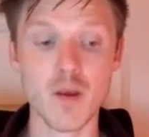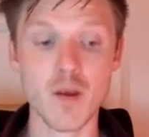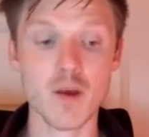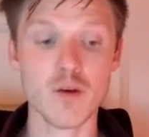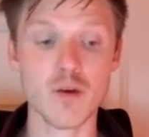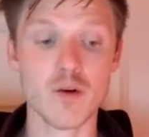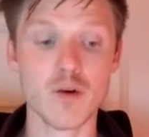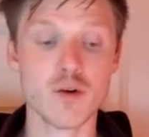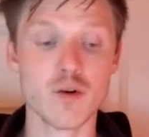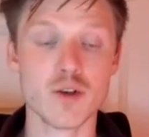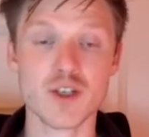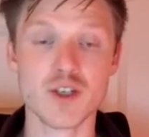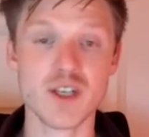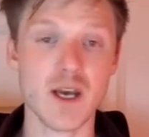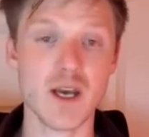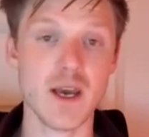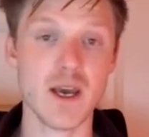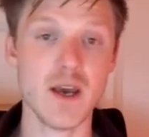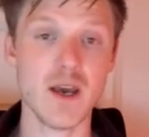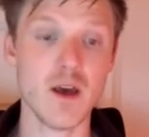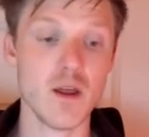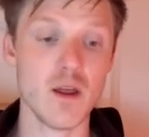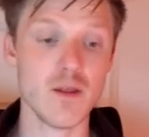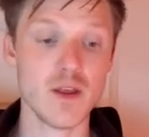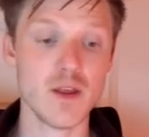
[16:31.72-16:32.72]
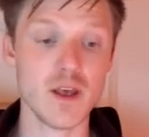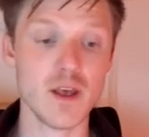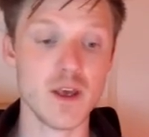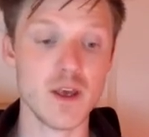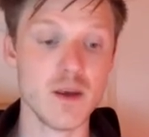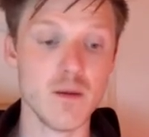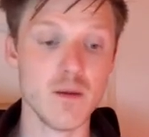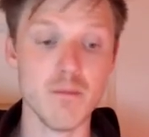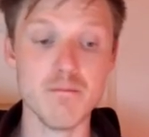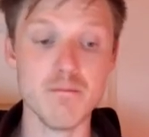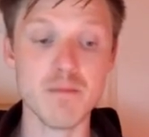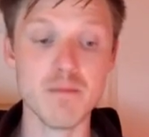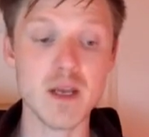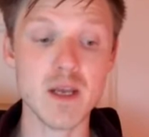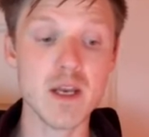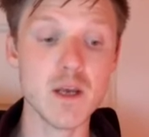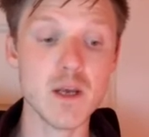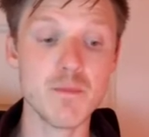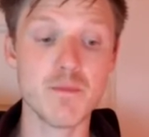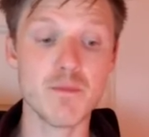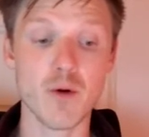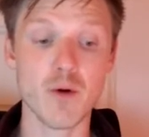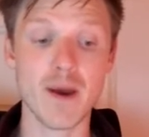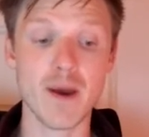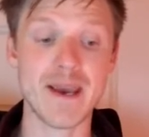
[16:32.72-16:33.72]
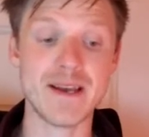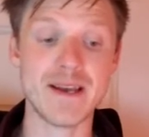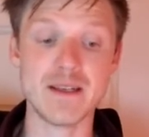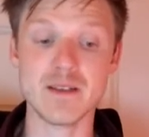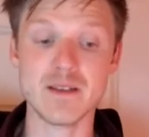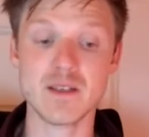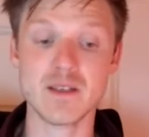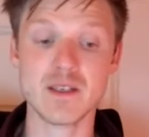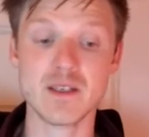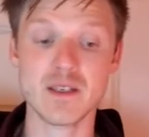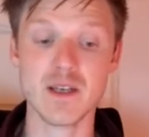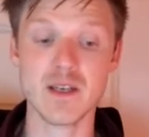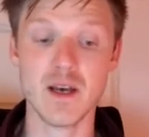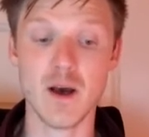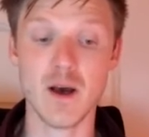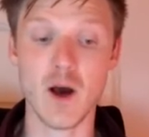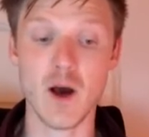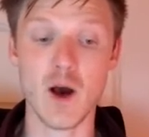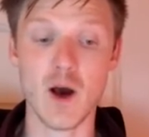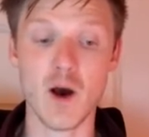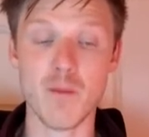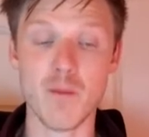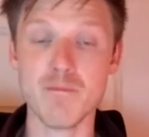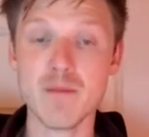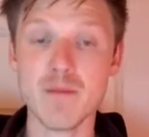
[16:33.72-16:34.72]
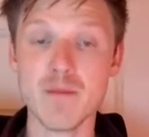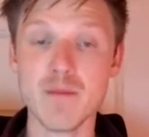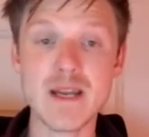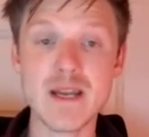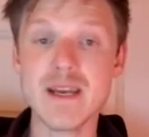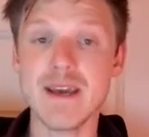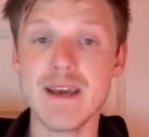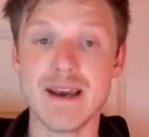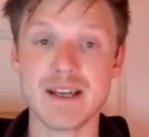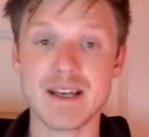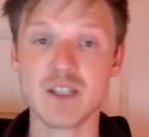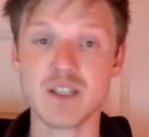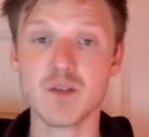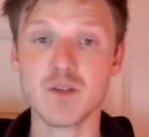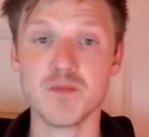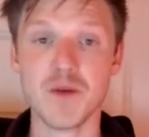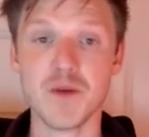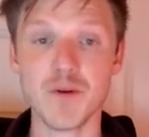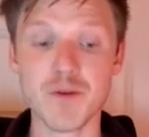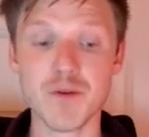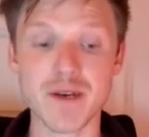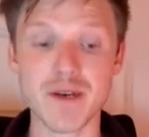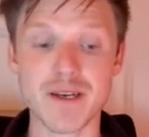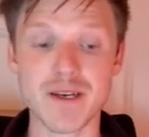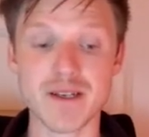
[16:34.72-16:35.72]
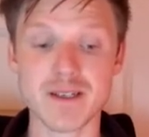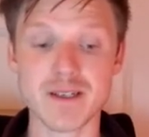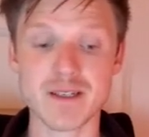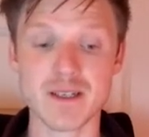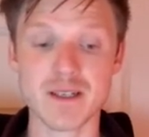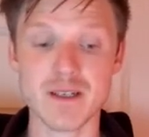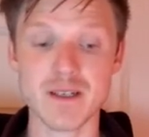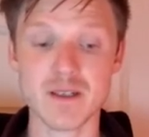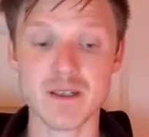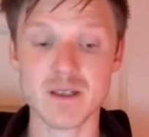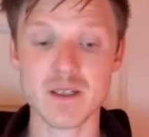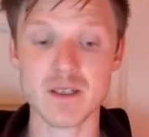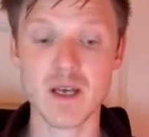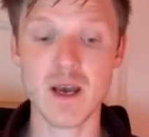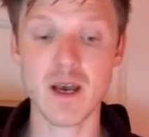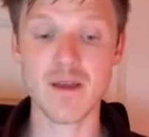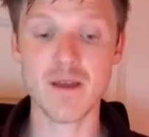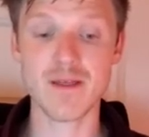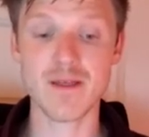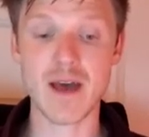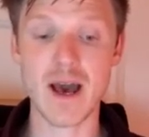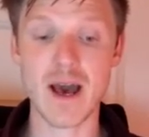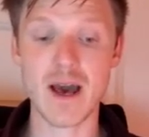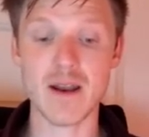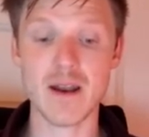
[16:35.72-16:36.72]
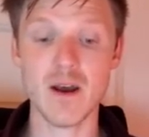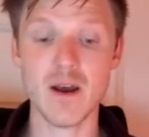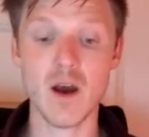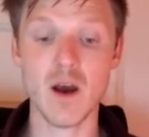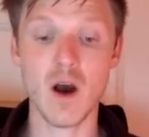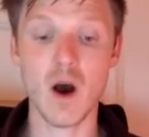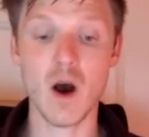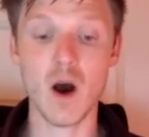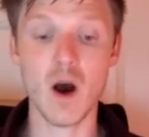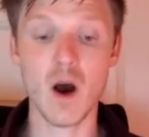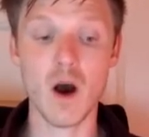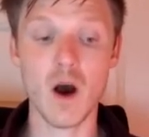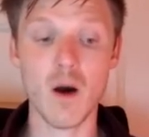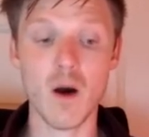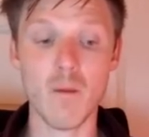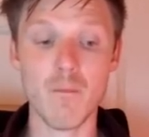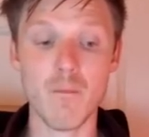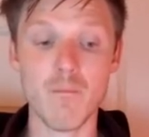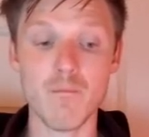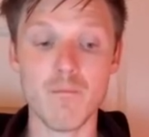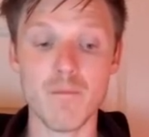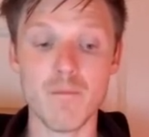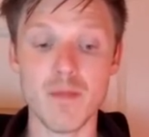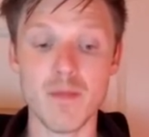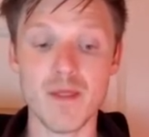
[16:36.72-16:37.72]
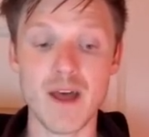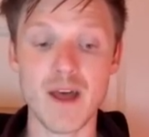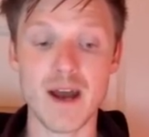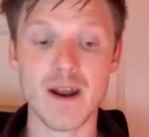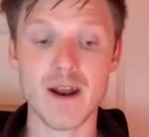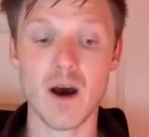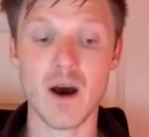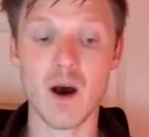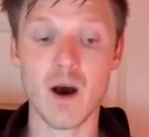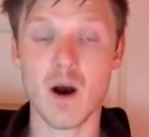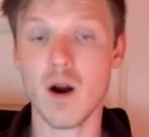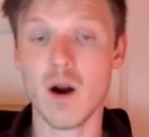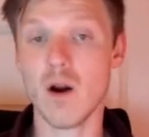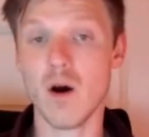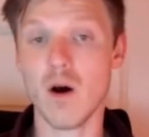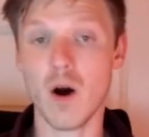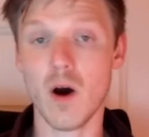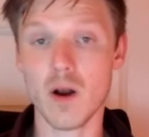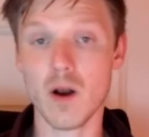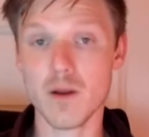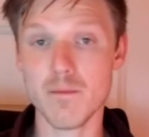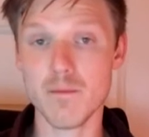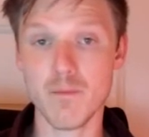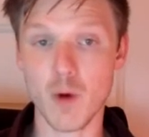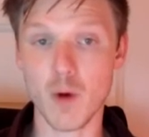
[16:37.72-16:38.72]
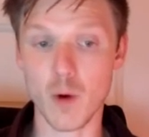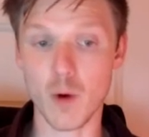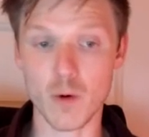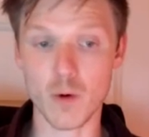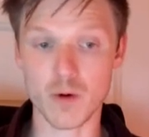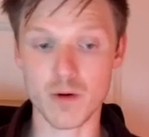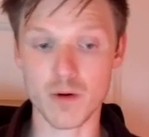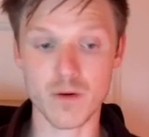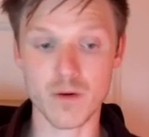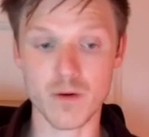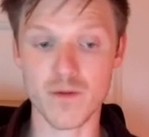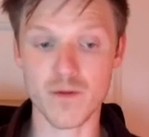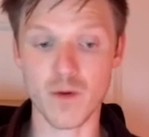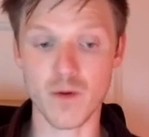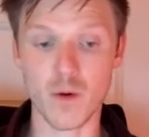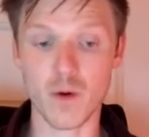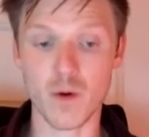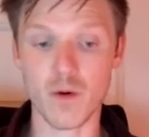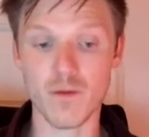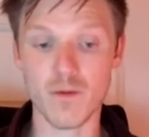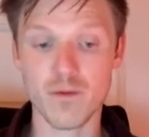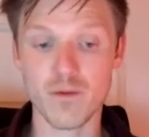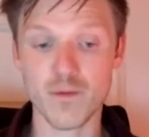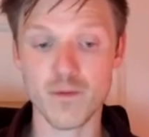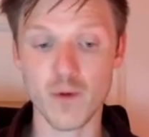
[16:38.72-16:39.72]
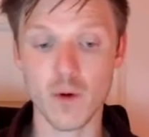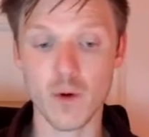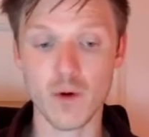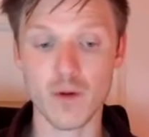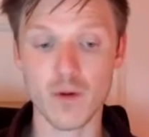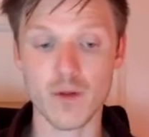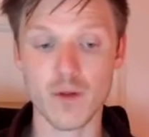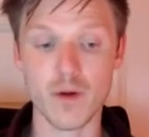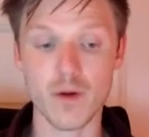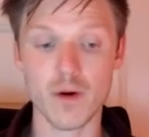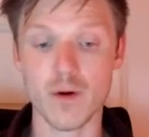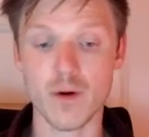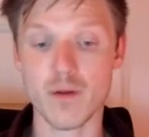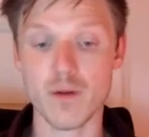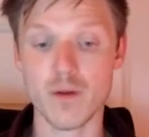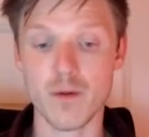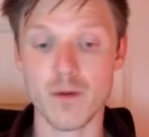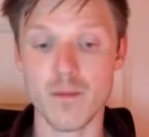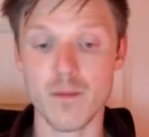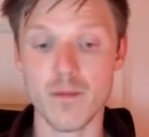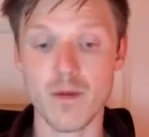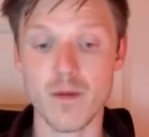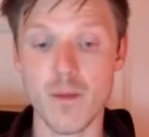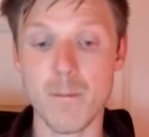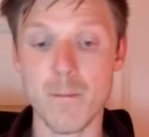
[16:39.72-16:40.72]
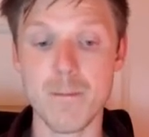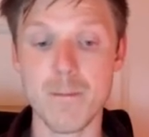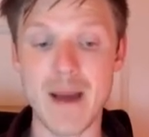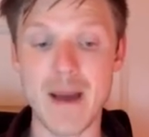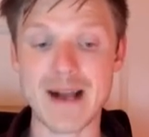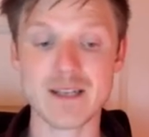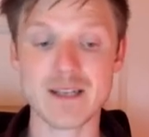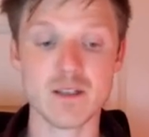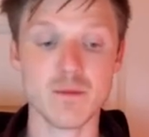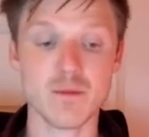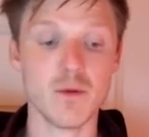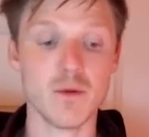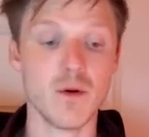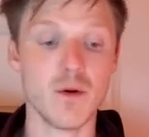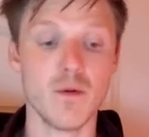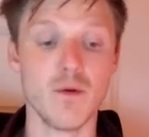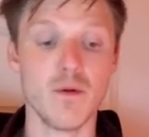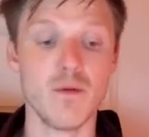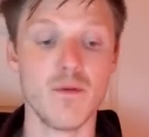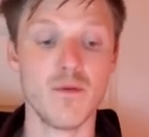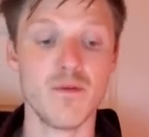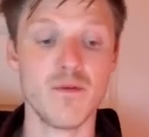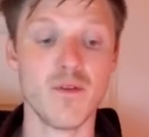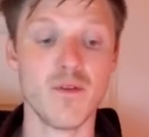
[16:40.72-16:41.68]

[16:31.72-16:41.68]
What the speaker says: You could say the mini brains, mini experiences that are unimportant for the maximal